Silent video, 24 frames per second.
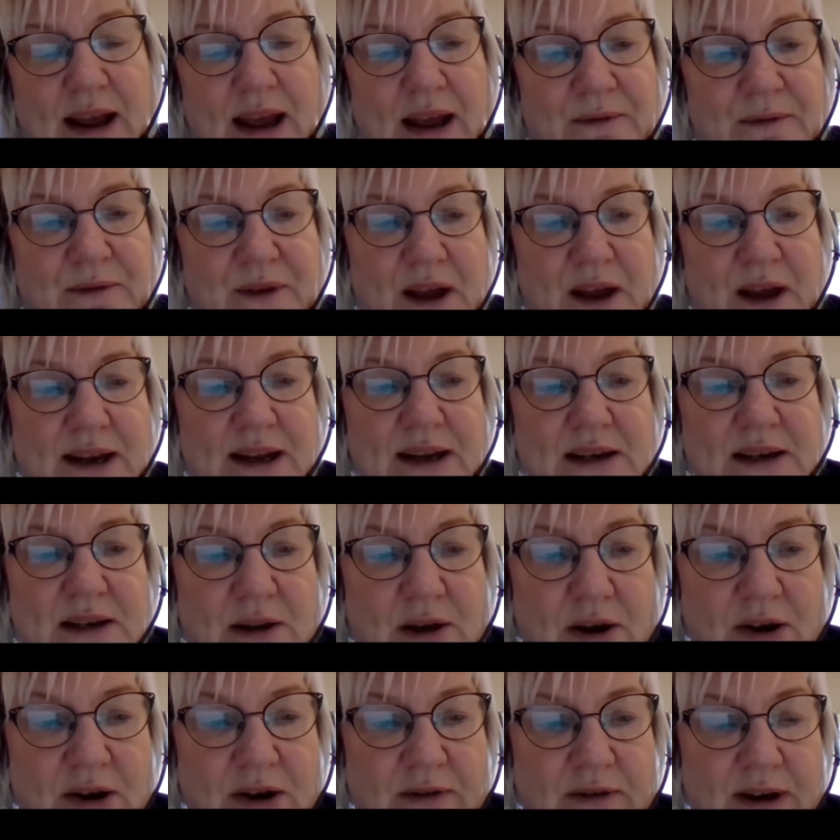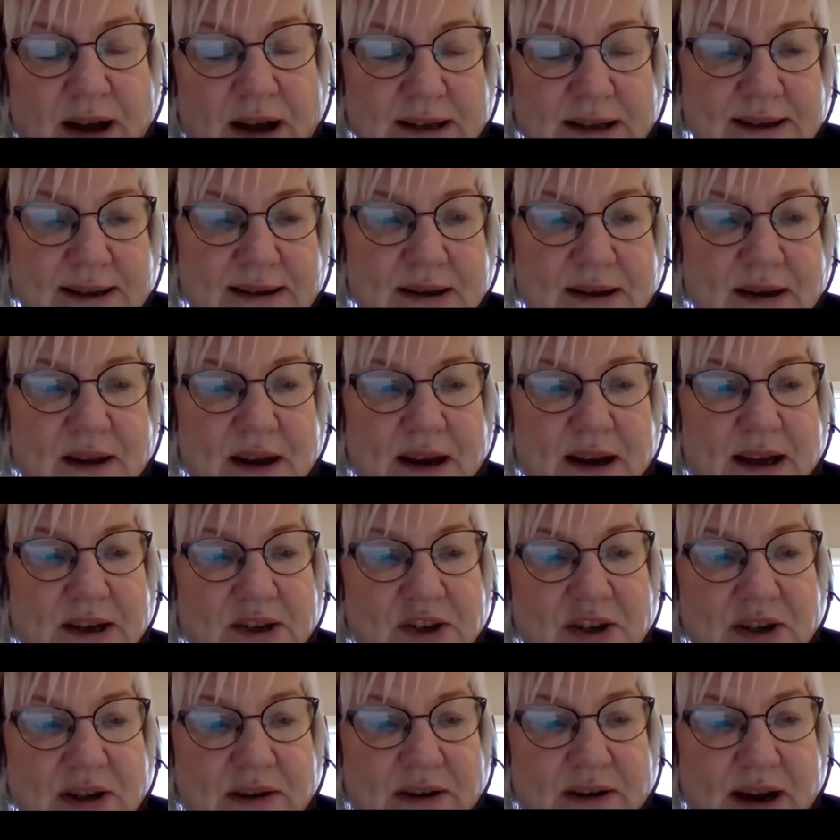If they need a longer answer, then
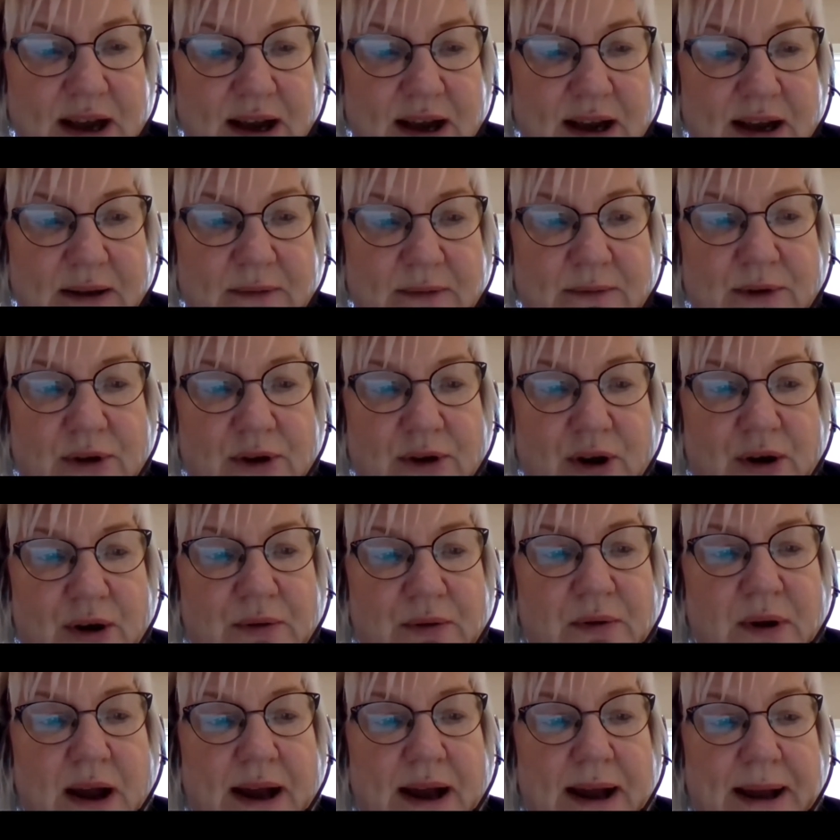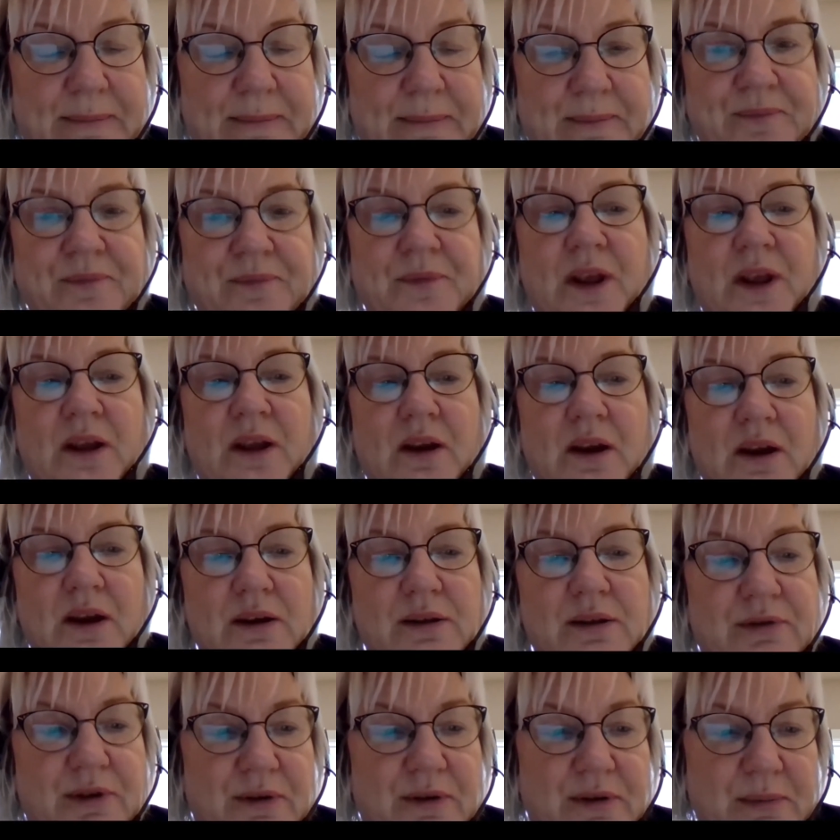Angela and I will go
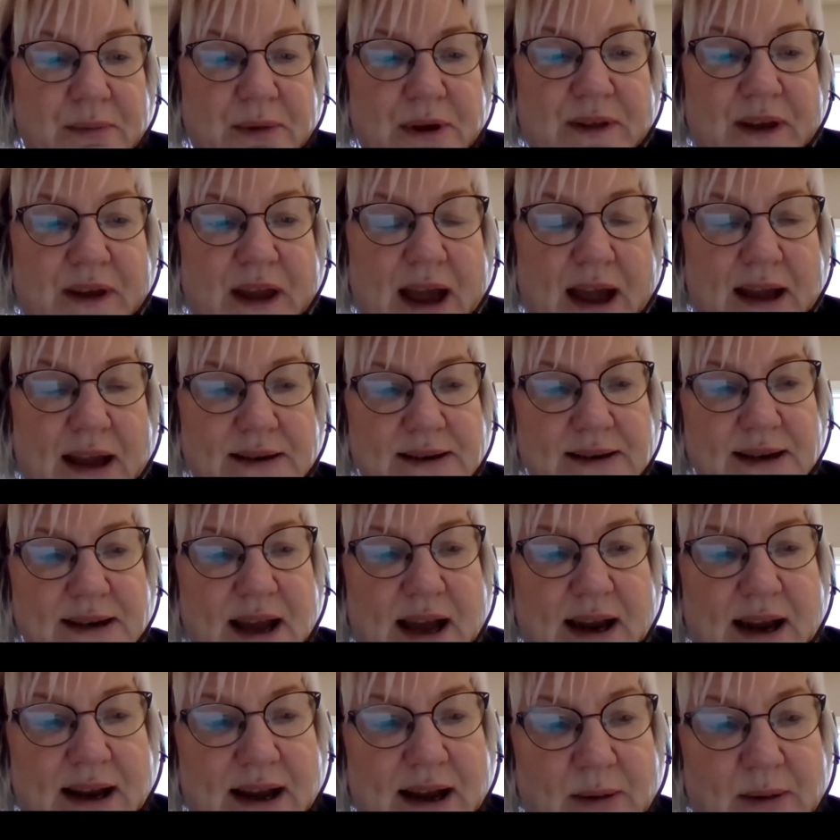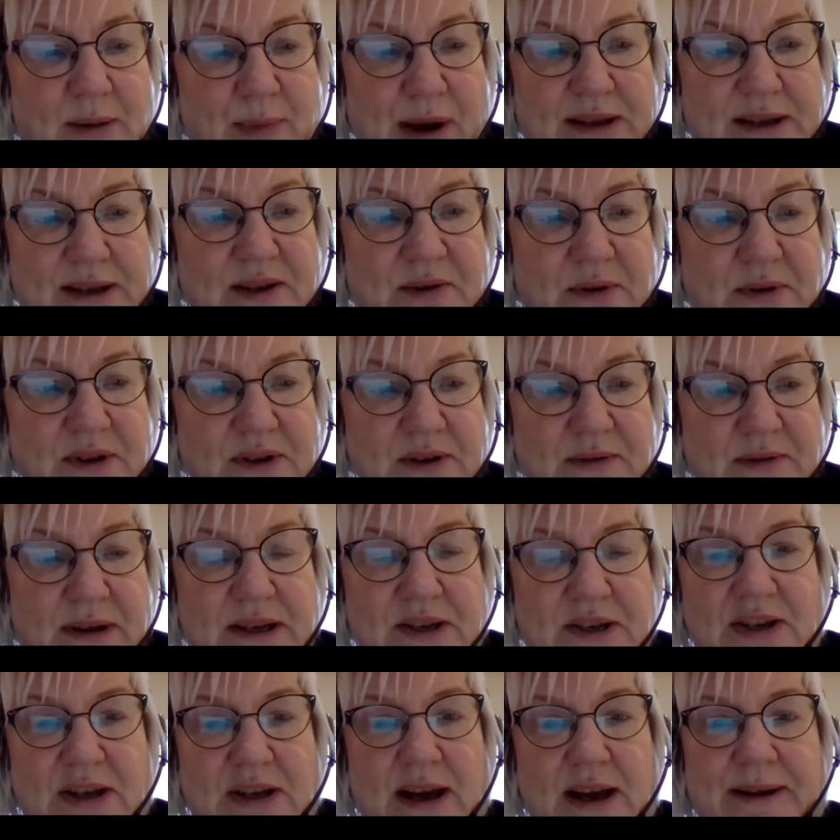through them at the end, and I'll pass you on to
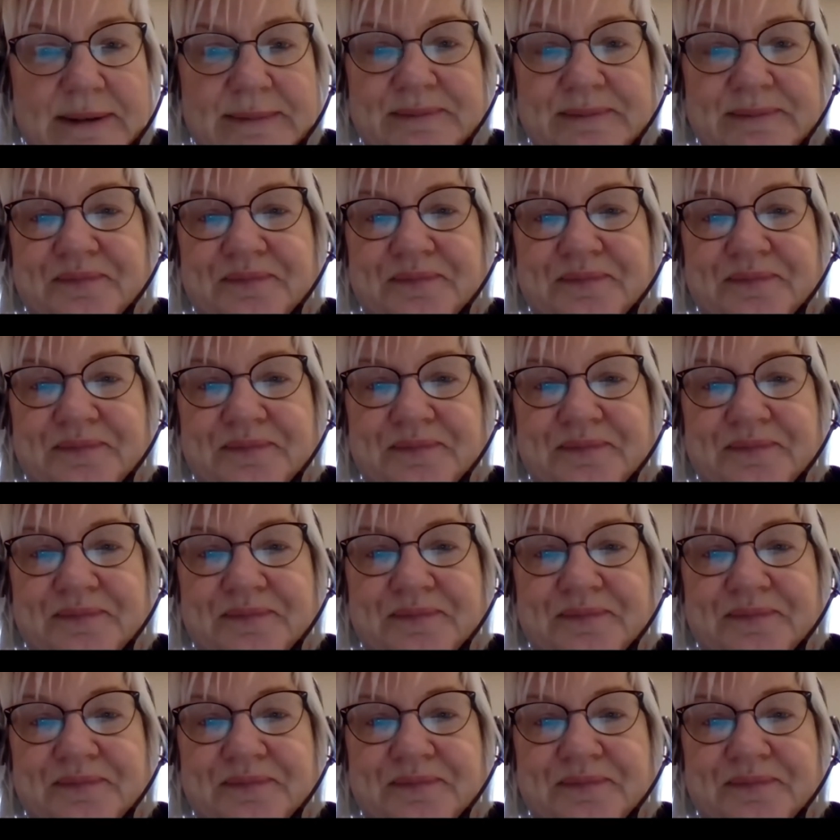Angela.